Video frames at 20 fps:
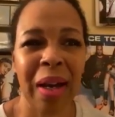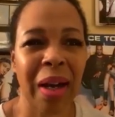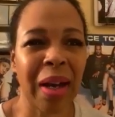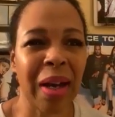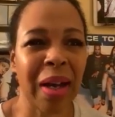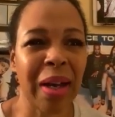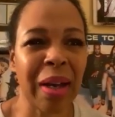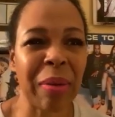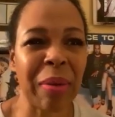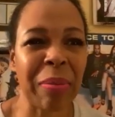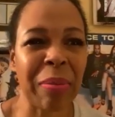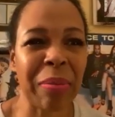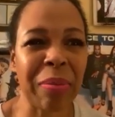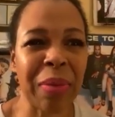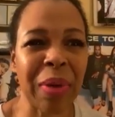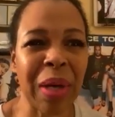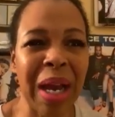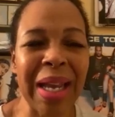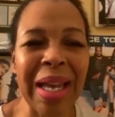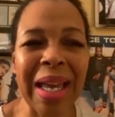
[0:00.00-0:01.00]

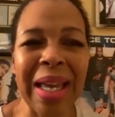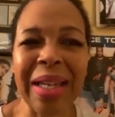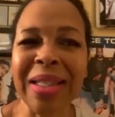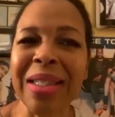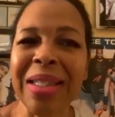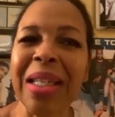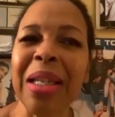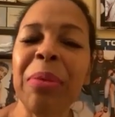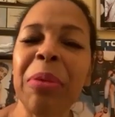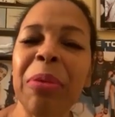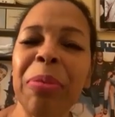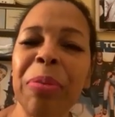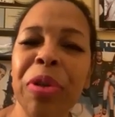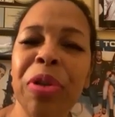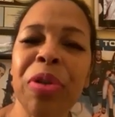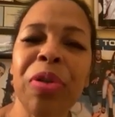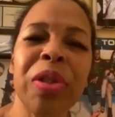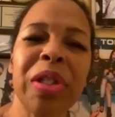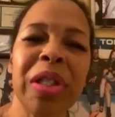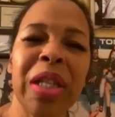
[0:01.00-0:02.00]
I had a team of
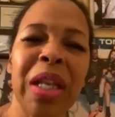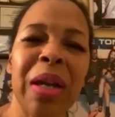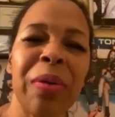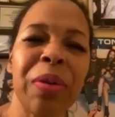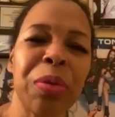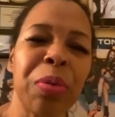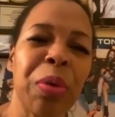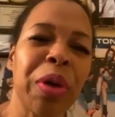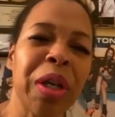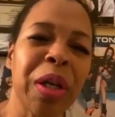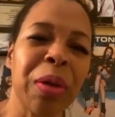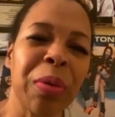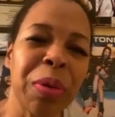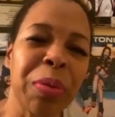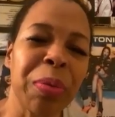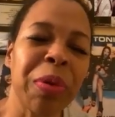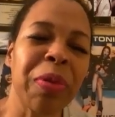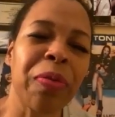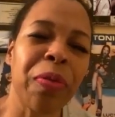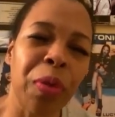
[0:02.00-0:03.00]
producers that I was working with
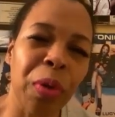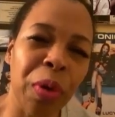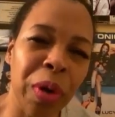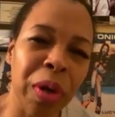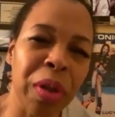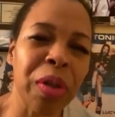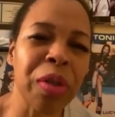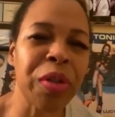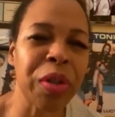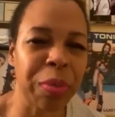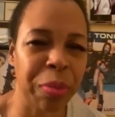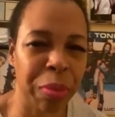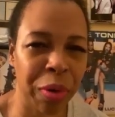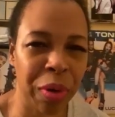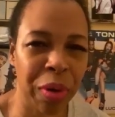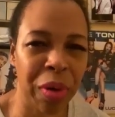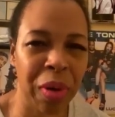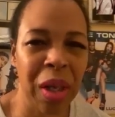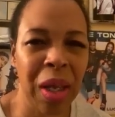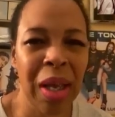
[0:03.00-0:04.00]
before Lucy
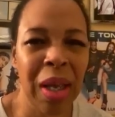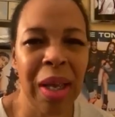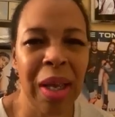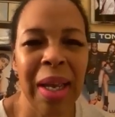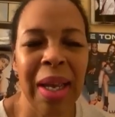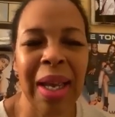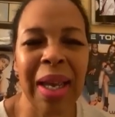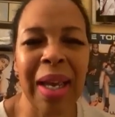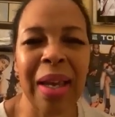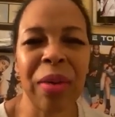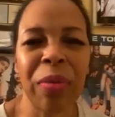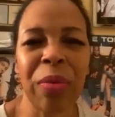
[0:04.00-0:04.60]
Pearl, and